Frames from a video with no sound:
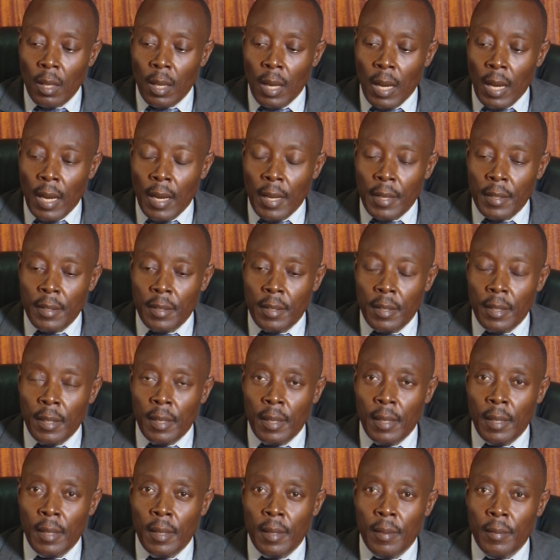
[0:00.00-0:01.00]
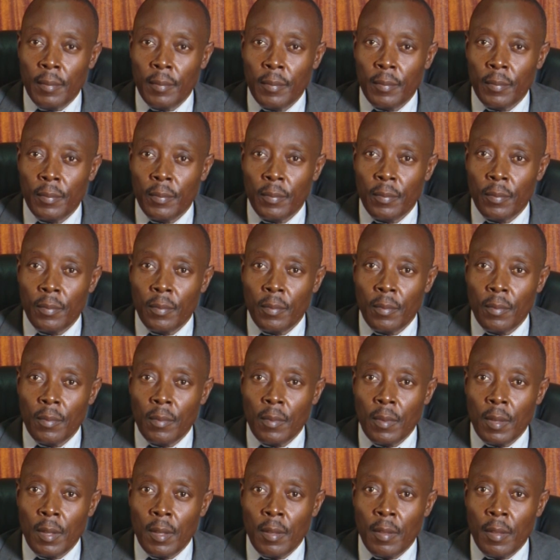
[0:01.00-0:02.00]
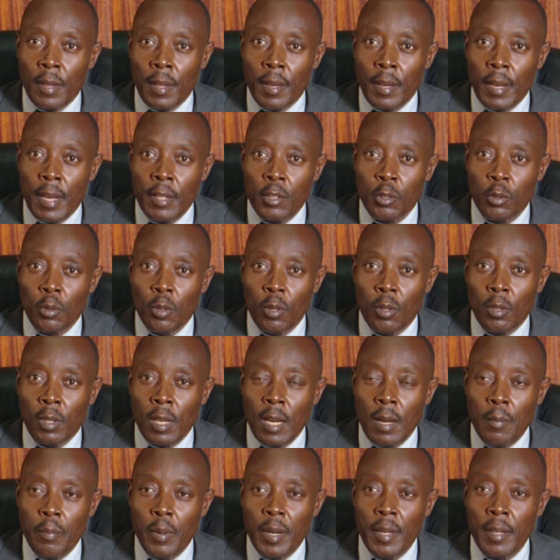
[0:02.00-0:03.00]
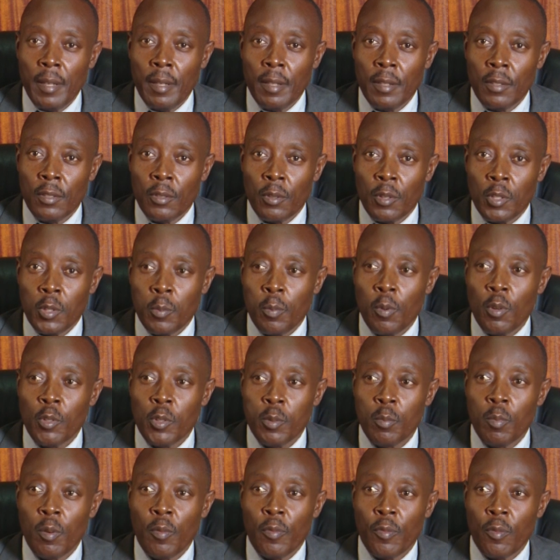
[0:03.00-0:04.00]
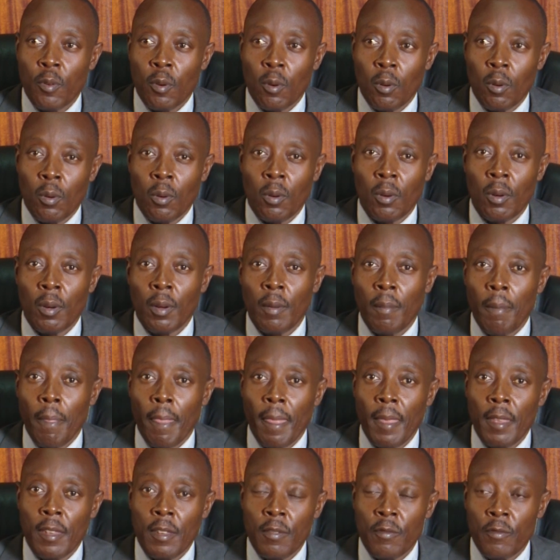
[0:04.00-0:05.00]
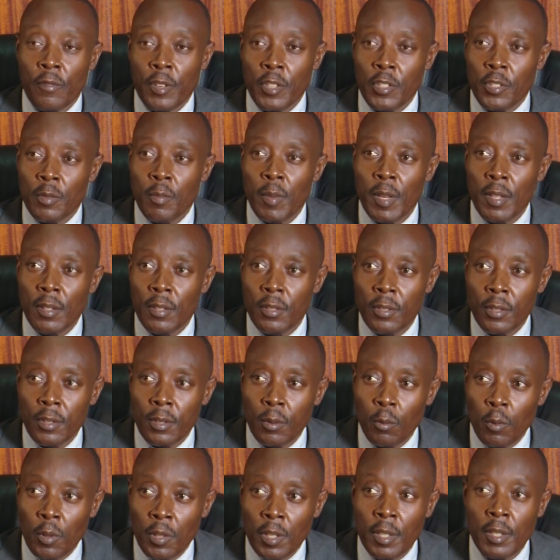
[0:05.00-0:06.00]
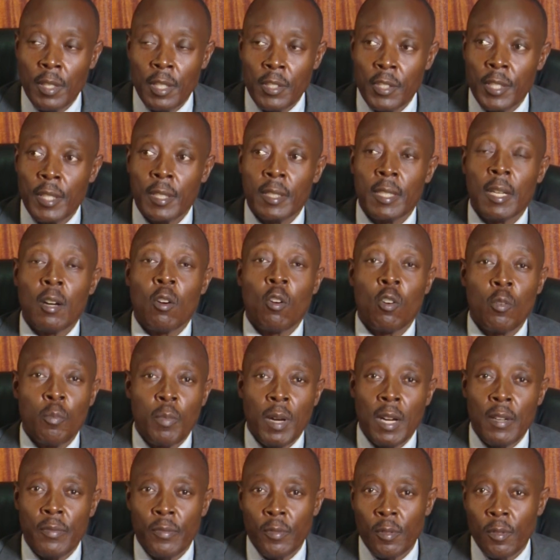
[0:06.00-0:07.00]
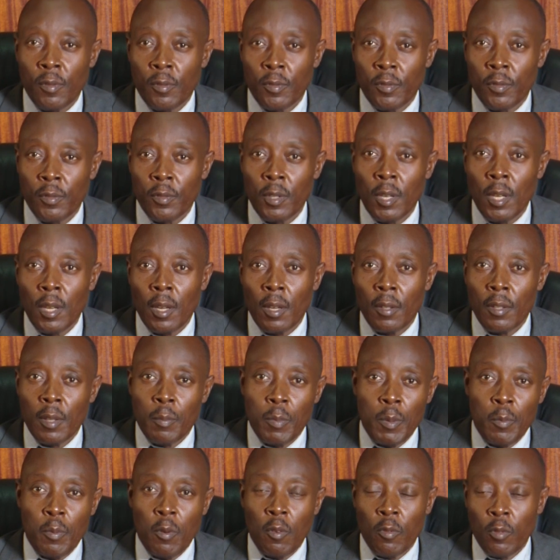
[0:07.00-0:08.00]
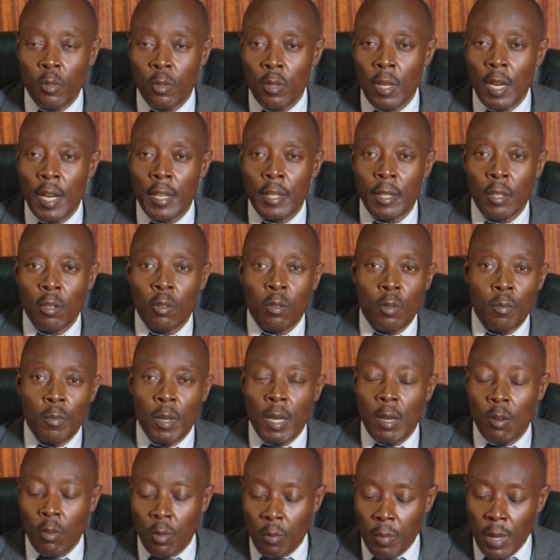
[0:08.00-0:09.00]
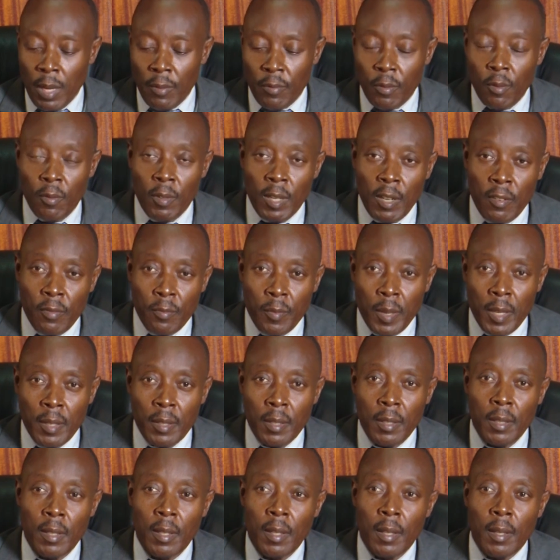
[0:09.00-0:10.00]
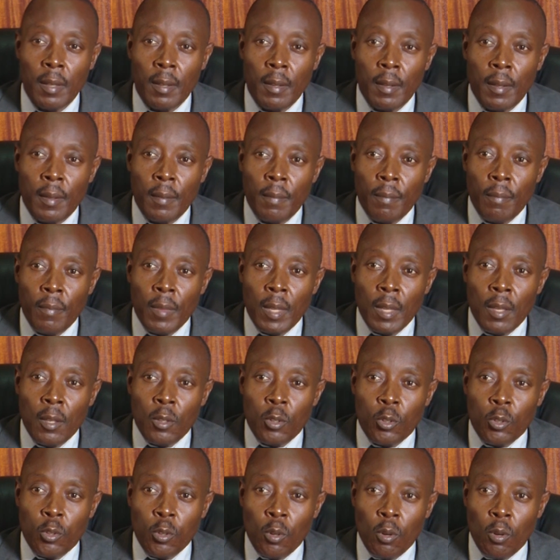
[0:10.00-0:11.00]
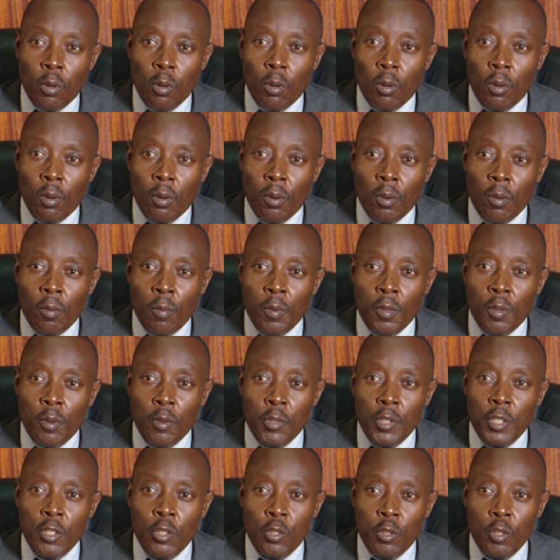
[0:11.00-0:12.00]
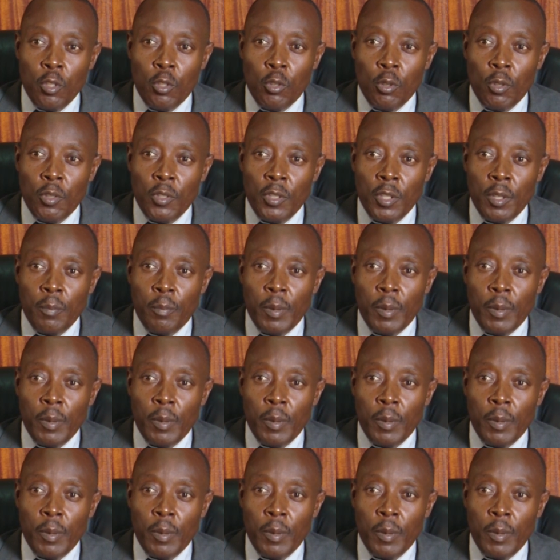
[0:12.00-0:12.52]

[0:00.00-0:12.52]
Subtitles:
And the national company is responsible for investments within the sector on behalf of the people of Uganda, on behalf of government. So with those institutions in